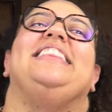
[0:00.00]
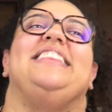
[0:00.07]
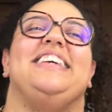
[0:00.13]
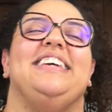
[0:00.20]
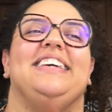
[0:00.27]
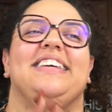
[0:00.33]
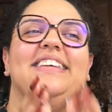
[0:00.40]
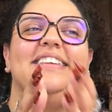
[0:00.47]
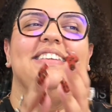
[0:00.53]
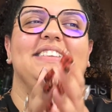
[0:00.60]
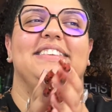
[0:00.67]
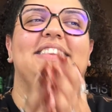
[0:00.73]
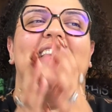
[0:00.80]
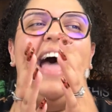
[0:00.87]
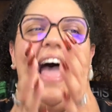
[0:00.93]
think
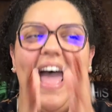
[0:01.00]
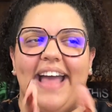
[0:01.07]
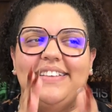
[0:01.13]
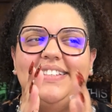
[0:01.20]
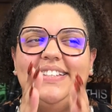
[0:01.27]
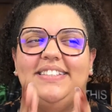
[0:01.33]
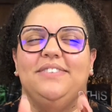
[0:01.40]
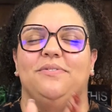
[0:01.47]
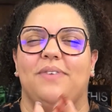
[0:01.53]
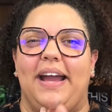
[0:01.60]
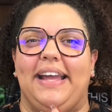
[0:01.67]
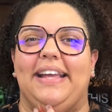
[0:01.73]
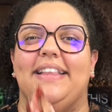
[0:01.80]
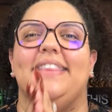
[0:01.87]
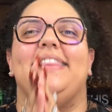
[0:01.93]
that,
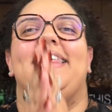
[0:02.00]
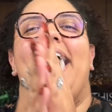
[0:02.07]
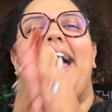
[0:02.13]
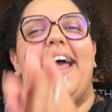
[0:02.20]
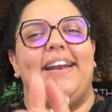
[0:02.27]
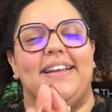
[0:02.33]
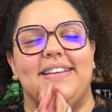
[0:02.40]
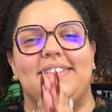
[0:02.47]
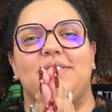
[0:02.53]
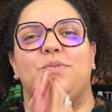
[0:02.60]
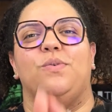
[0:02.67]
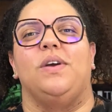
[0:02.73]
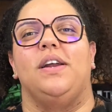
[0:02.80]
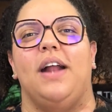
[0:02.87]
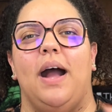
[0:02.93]
right, that is
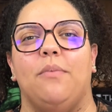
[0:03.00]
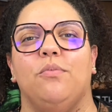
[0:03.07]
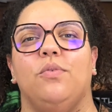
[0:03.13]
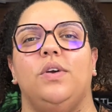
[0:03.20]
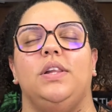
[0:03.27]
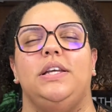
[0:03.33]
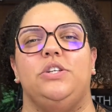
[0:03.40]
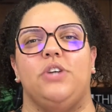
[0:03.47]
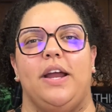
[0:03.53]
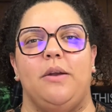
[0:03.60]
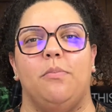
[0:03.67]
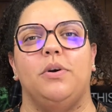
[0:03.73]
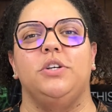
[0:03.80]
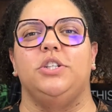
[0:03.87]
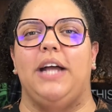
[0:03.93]
where I'm really trying to
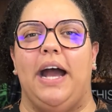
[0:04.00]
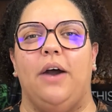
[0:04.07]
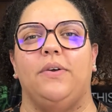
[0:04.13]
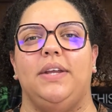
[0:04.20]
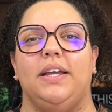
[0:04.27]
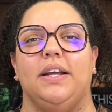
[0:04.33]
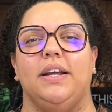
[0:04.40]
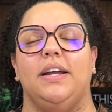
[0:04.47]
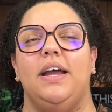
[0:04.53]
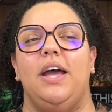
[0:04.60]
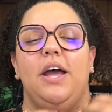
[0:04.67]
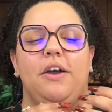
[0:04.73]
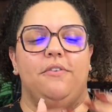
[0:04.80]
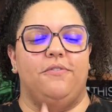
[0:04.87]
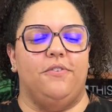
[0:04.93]
push out here
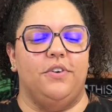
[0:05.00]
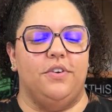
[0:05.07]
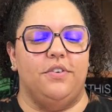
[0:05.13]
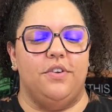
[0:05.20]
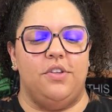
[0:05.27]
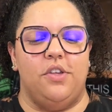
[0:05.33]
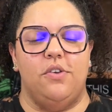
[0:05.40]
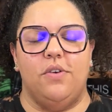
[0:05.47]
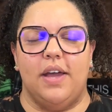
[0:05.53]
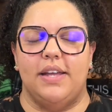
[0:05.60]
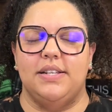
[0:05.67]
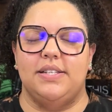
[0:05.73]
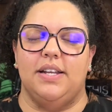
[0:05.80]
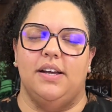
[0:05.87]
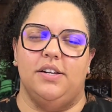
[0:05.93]
for you
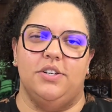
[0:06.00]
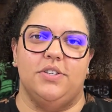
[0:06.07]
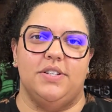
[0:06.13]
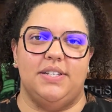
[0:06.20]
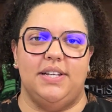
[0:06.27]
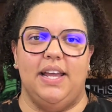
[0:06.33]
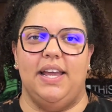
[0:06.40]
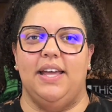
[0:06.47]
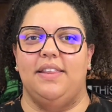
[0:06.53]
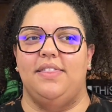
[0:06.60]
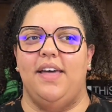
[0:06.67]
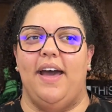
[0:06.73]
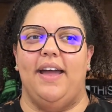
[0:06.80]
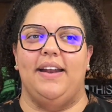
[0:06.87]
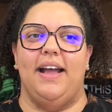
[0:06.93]
guys to understand
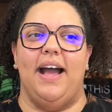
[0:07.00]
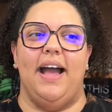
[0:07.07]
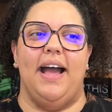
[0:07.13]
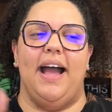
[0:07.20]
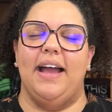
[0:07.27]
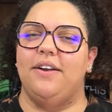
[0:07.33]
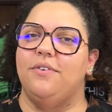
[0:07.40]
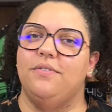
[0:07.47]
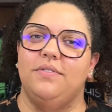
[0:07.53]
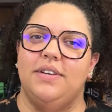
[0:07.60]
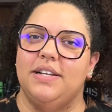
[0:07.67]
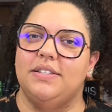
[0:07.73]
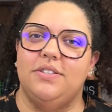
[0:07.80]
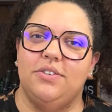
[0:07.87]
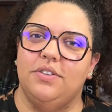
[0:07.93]
that I don't
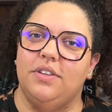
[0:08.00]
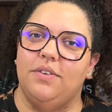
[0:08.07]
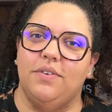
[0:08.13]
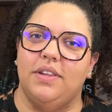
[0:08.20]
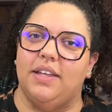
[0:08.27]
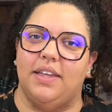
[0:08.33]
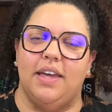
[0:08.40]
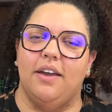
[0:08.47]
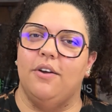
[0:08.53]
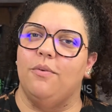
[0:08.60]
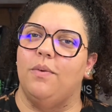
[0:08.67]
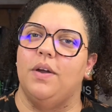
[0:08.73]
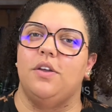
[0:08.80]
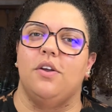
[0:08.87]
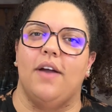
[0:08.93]
necessarily really care
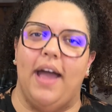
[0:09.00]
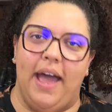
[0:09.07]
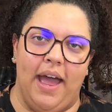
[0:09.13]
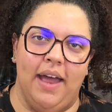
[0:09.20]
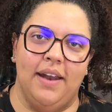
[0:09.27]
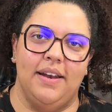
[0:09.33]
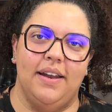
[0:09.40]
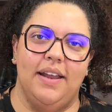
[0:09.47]
where you're at.